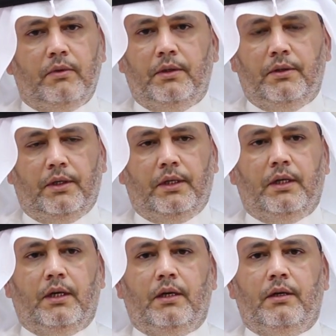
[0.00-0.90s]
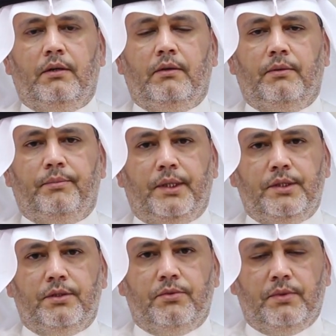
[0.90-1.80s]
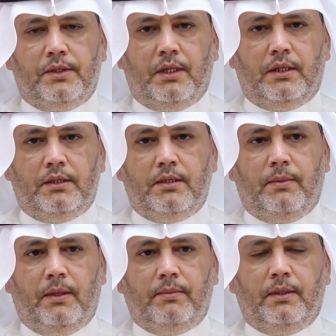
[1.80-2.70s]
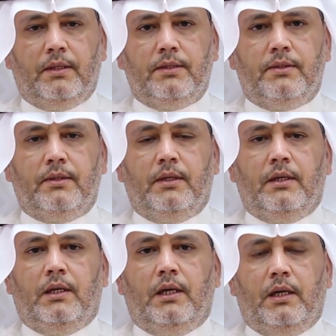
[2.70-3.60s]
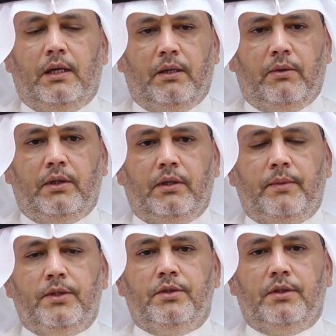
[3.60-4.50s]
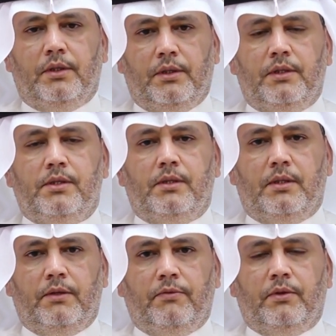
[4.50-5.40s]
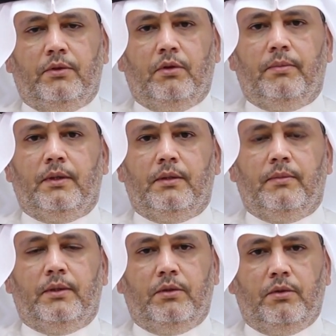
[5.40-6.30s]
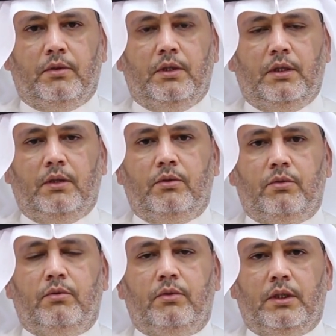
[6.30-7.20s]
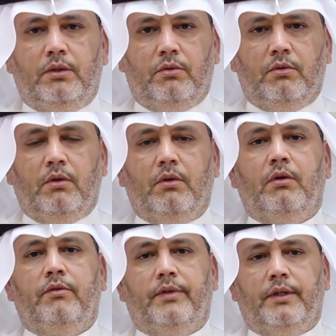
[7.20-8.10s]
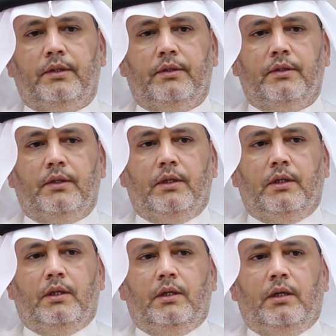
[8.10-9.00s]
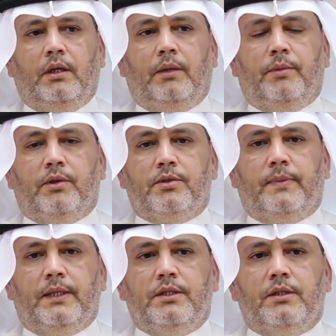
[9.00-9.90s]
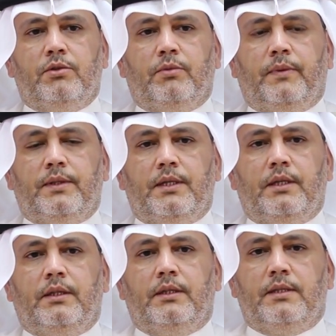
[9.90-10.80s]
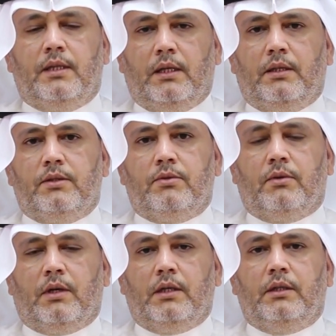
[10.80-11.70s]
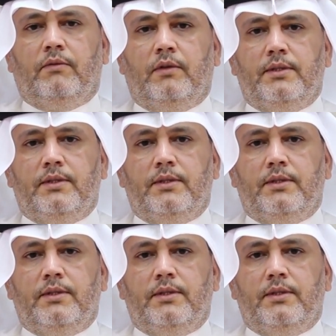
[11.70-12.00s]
in the ER, in patients with status epilepticus, and I already mentioned that this is a different topic, but you do need to go over it, because patients who present in status or actively